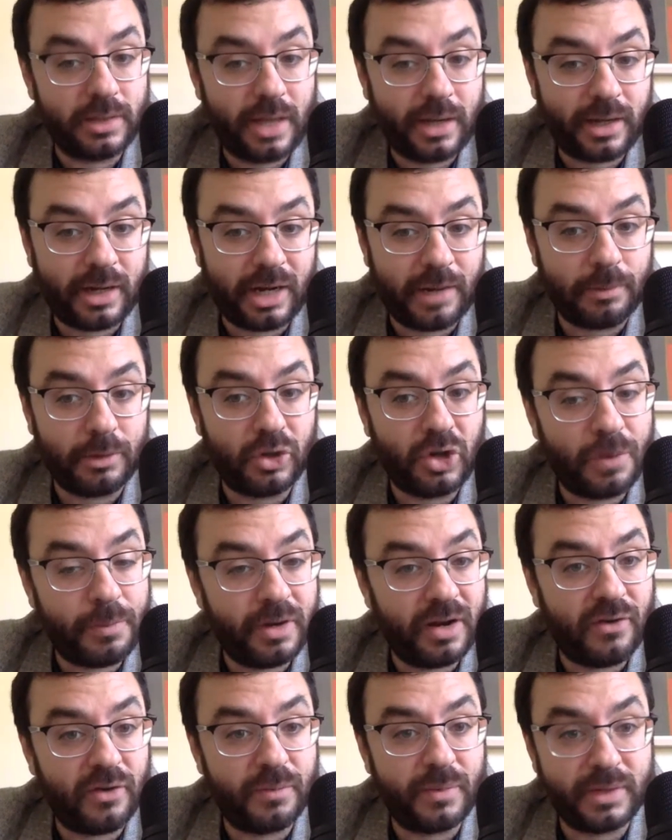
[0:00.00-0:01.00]
and that kind of blew
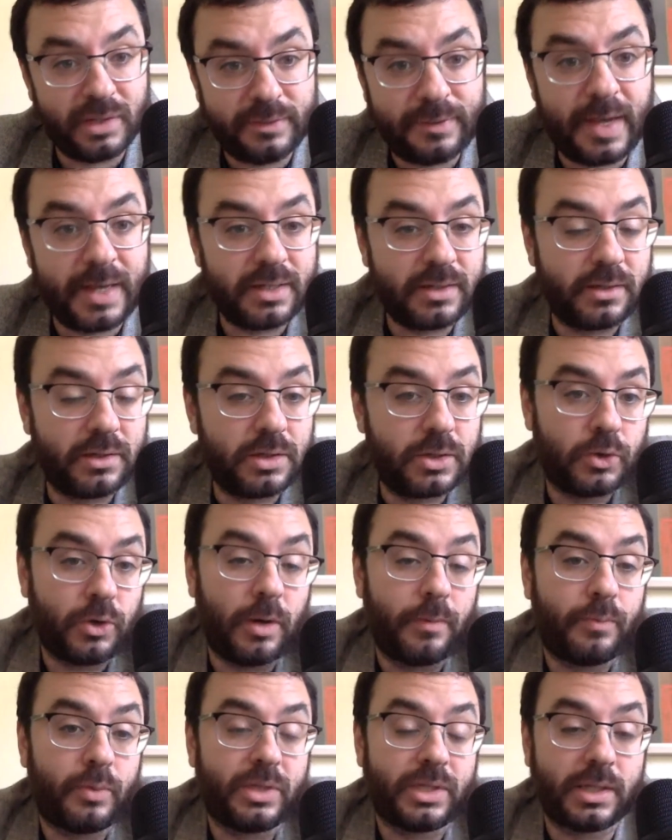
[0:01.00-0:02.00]
up in everybody's face because
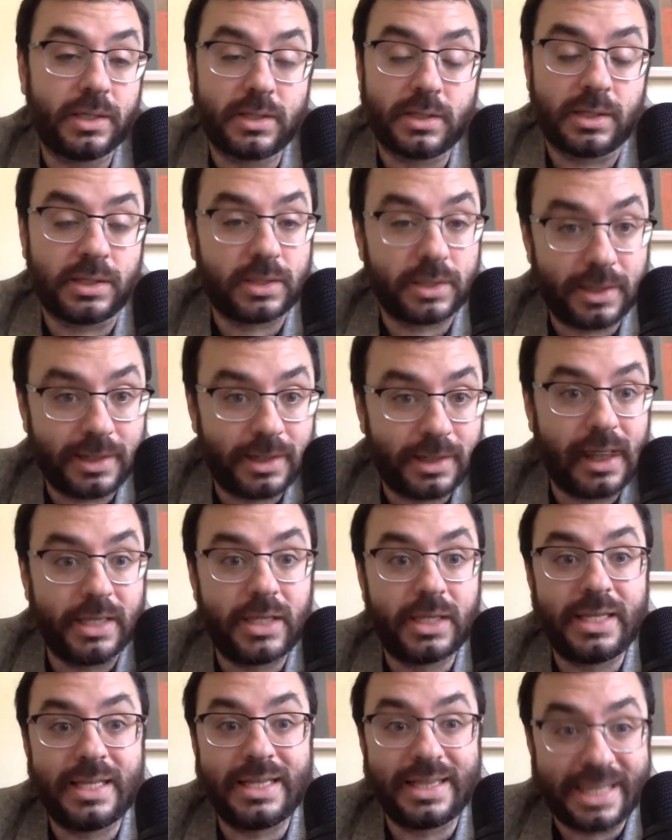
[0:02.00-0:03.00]
Trump was
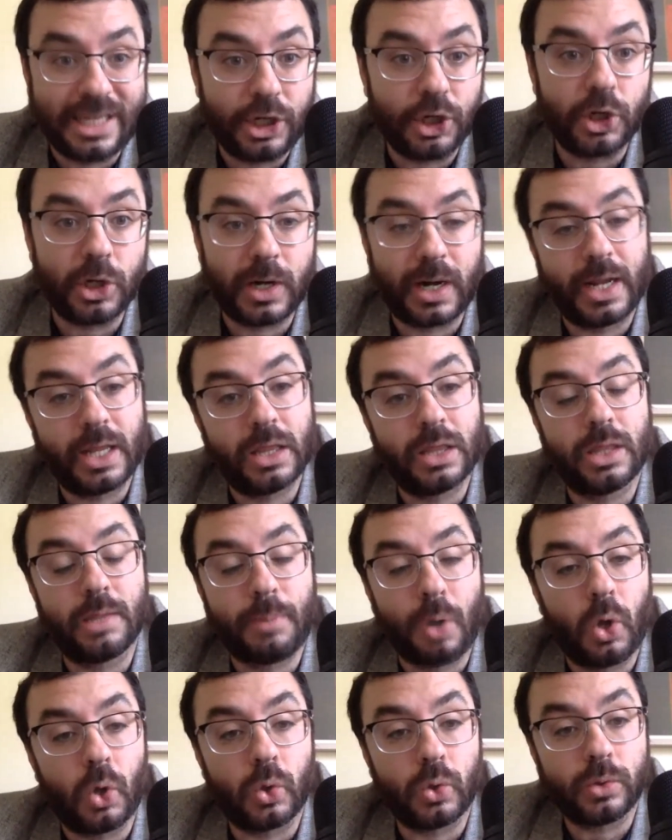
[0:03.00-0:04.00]
consistently the leader in
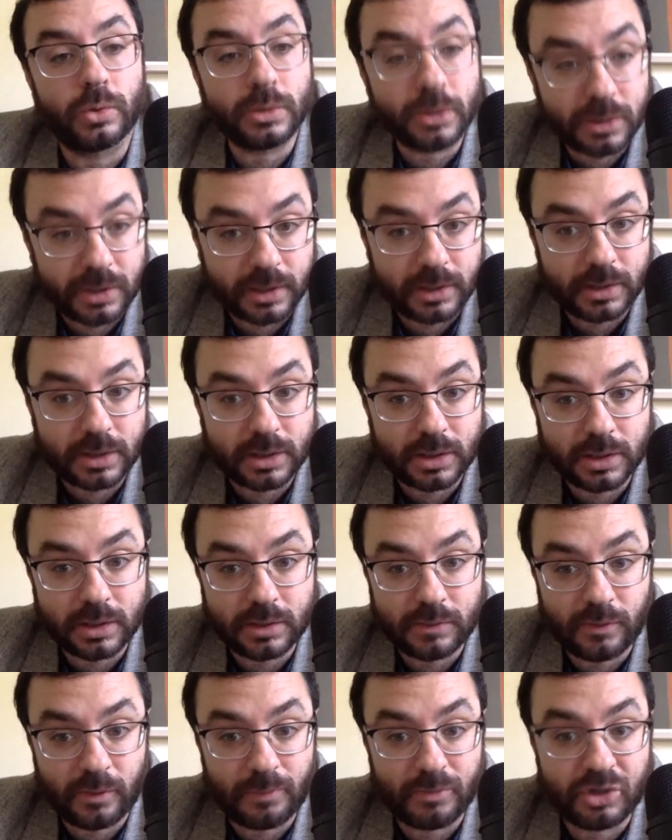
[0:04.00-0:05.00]
the polls
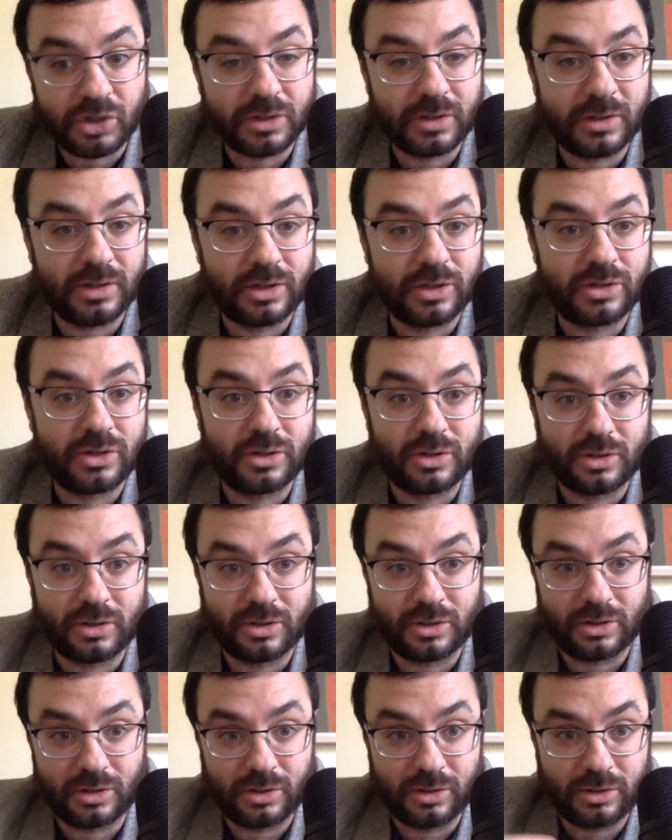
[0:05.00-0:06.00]
since from
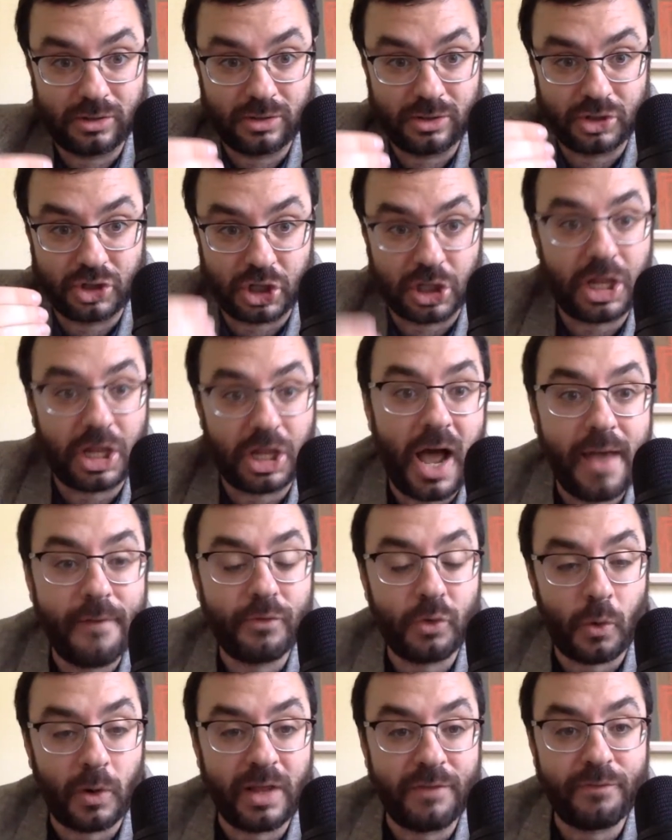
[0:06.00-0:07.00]
July
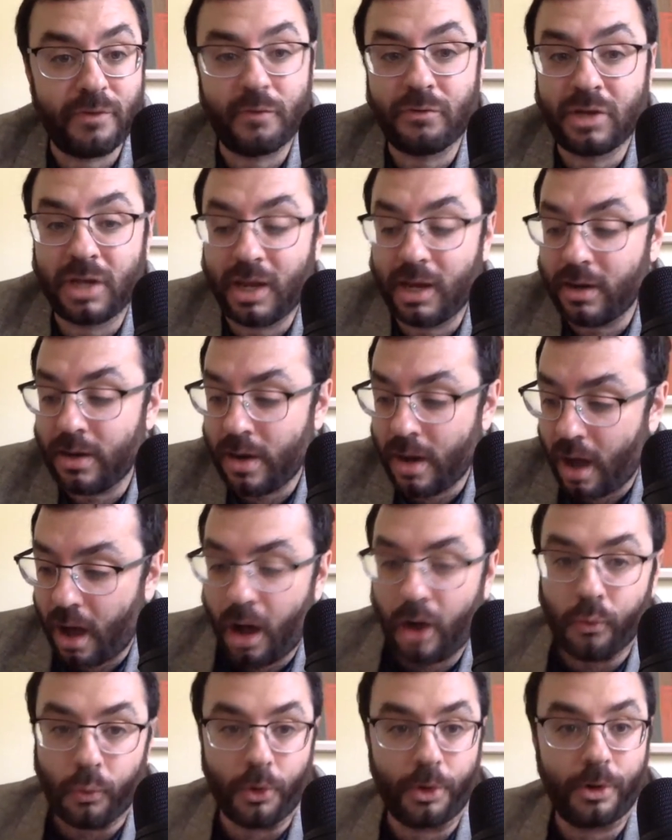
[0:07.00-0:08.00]
of 2015
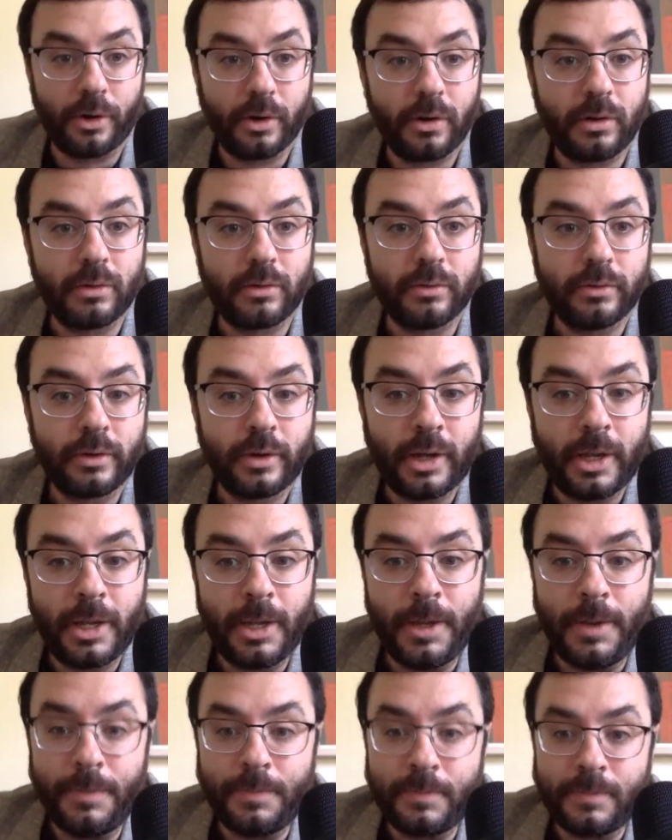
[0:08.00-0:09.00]
onward.
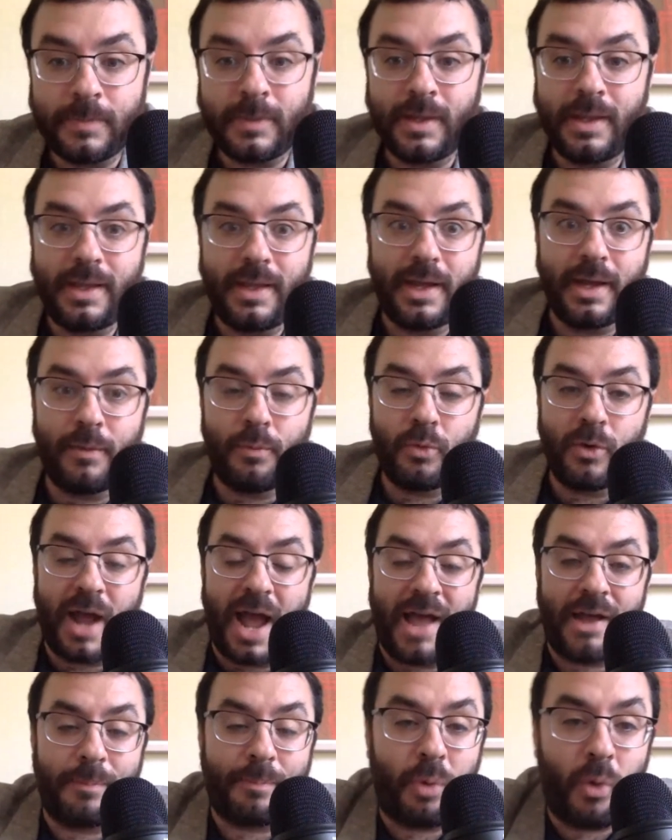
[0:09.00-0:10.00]
And
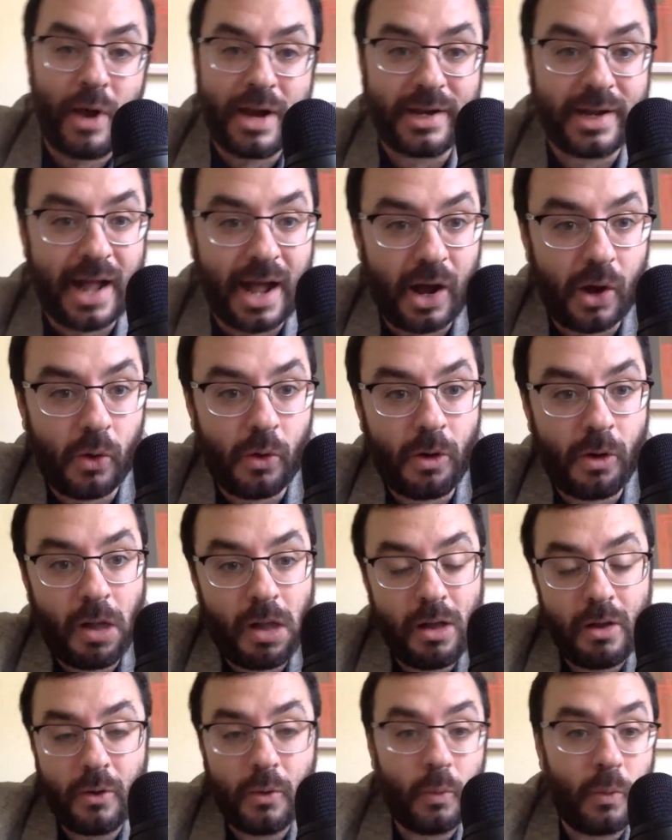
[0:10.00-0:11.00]
we're at a point now
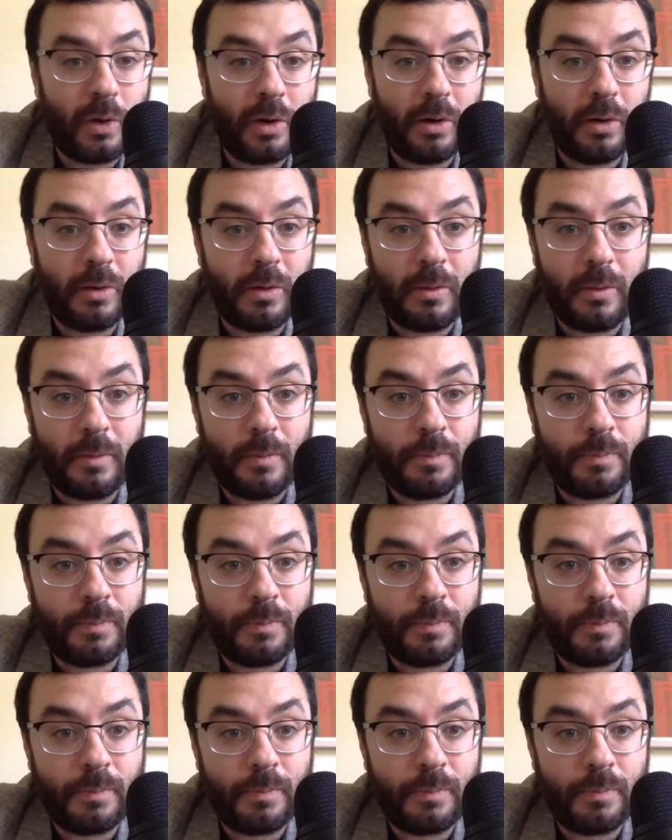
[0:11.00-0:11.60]
where